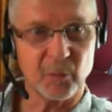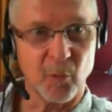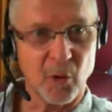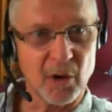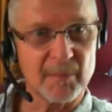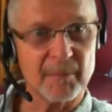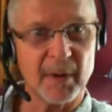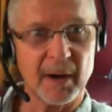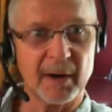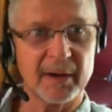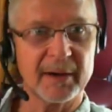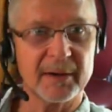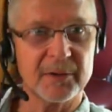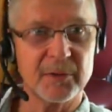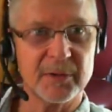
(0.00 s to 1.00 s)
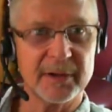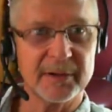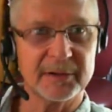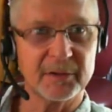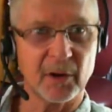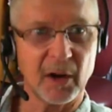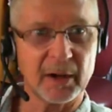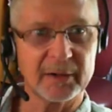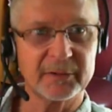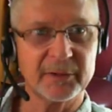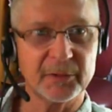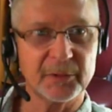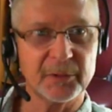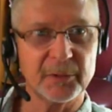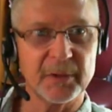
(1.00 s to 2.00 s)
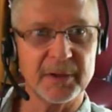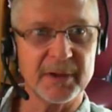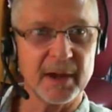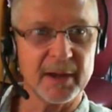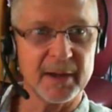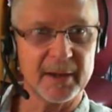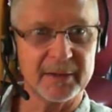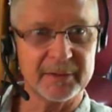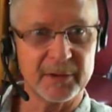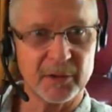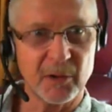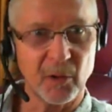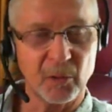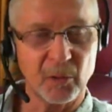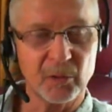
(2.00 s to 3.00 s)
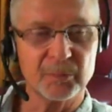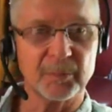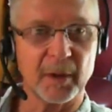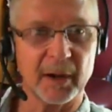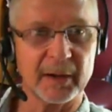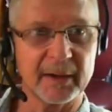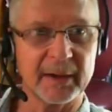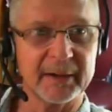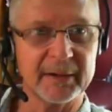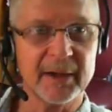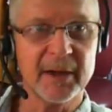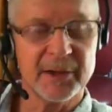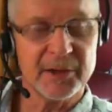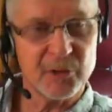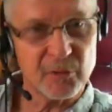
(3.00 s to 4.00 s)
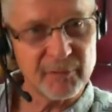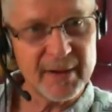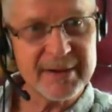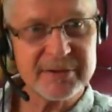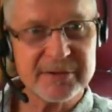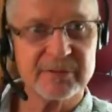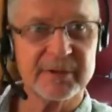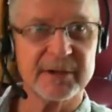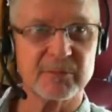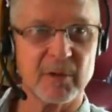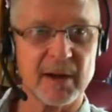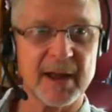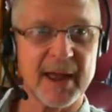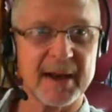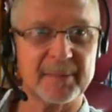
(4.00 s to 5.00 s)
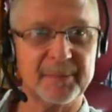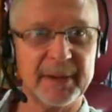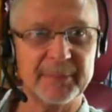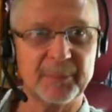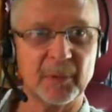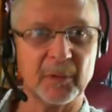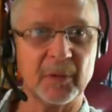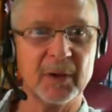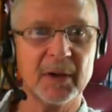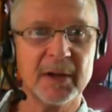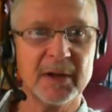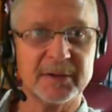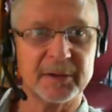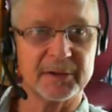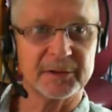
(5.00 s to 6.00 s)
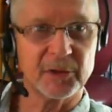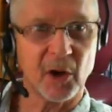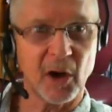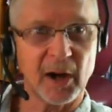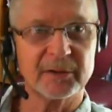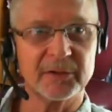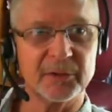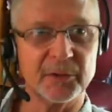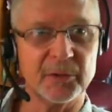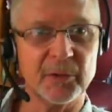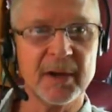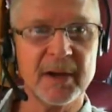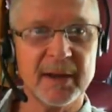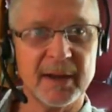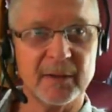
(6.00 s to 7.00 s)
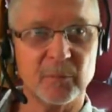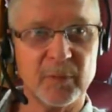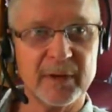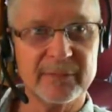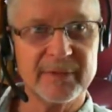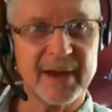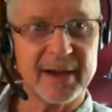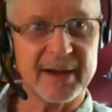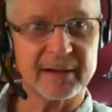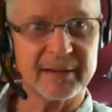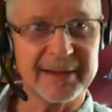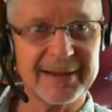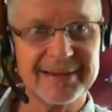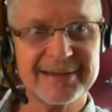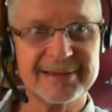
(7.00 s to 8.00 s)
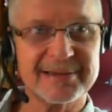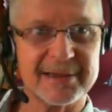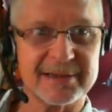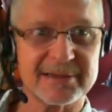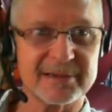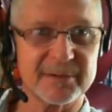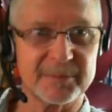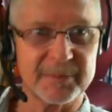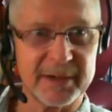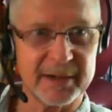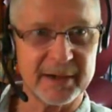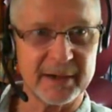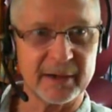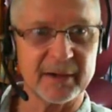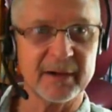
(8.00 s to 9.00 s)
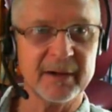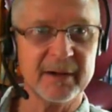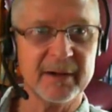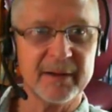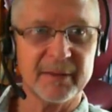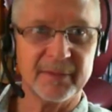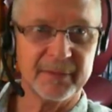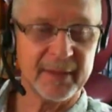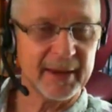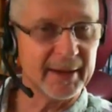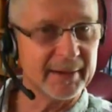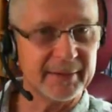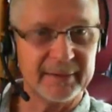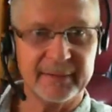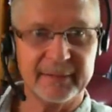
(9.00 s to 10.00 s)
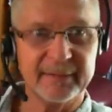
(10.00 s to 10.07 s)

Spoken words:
warm market who you talk to, and your cold market. You eventually run out of people to talk to, and we've got a lead system here that